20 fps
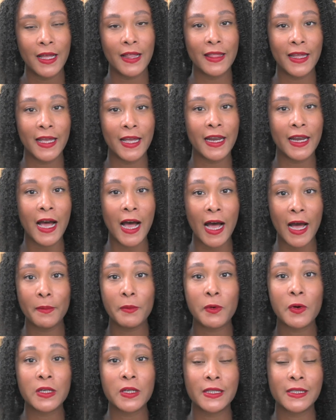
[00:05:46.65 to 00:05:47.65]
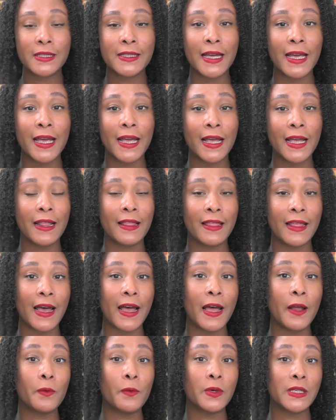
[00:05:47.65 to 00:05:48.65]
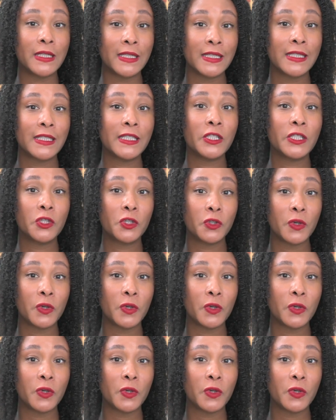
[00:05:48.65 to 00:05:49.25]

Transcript: then I'm going to say that resistance